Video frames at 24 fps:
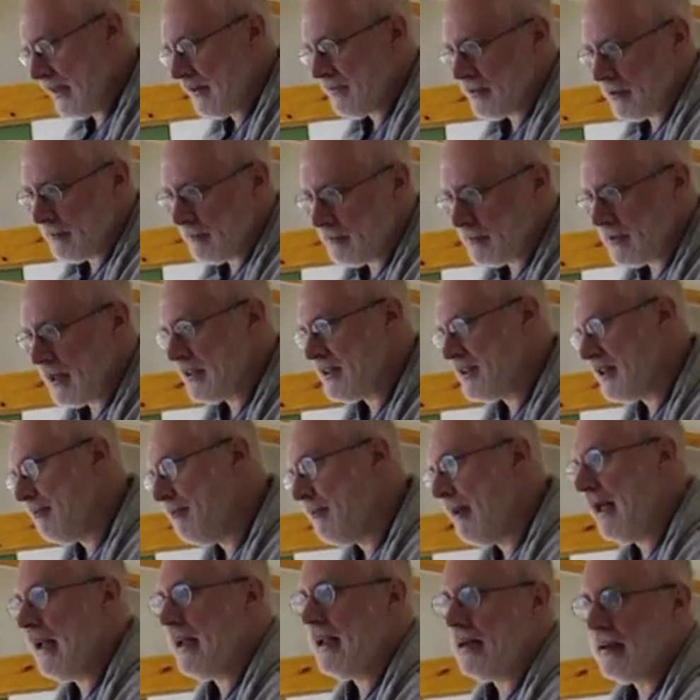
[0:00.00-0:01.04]
I have some touch-up
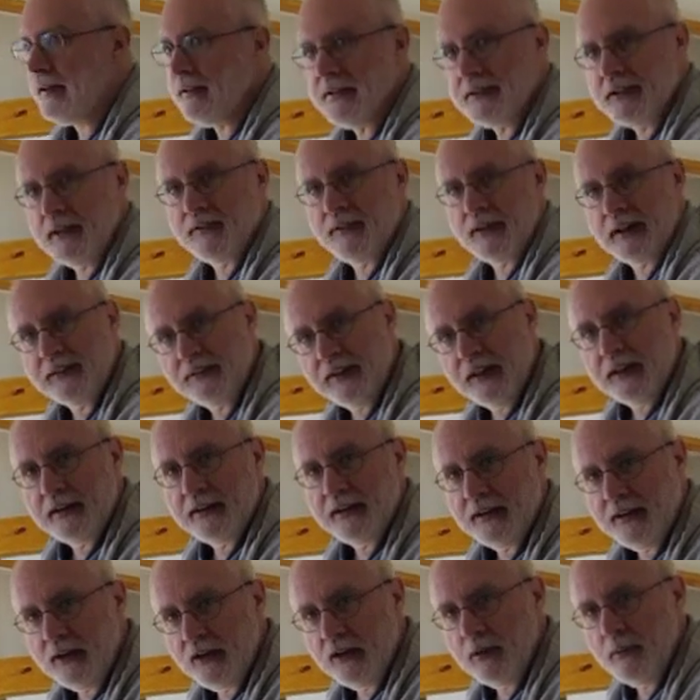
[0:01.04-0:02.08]
paint and stuff like that
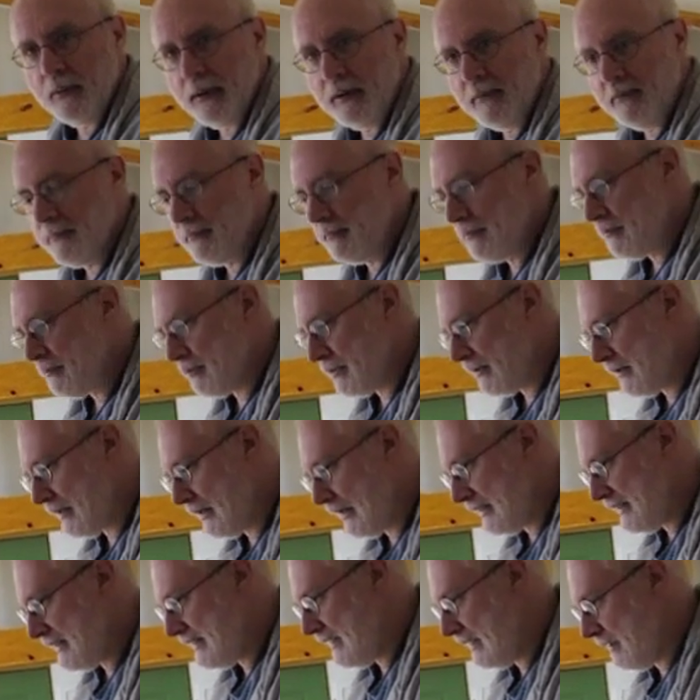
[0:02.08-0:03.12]
to do. But
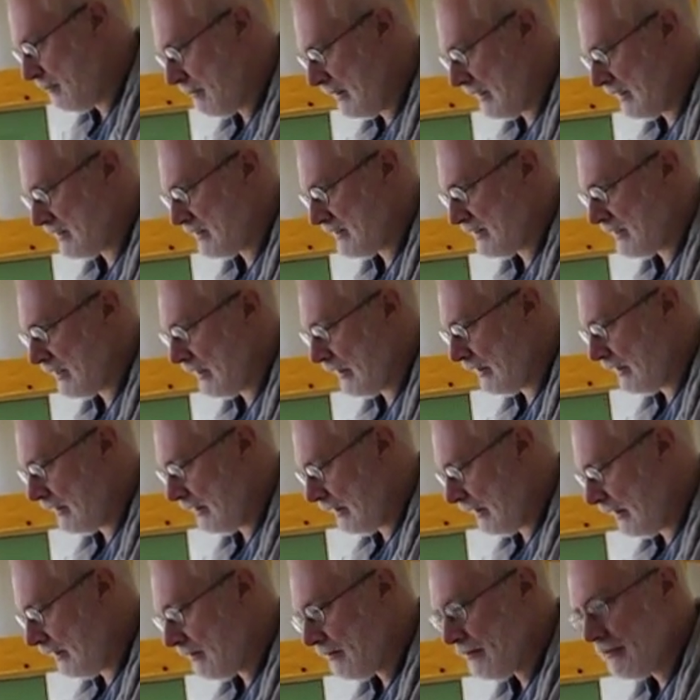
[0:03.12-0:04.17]
pretty much done
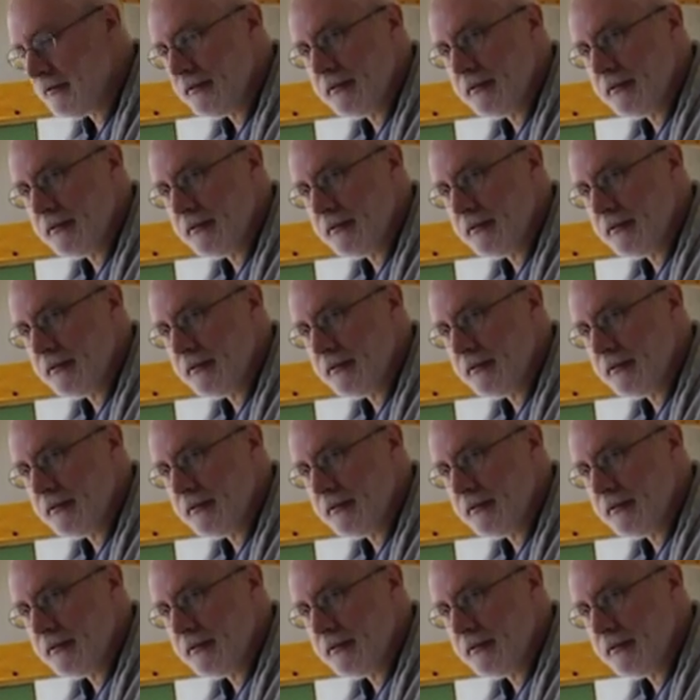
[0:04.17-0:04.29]
now.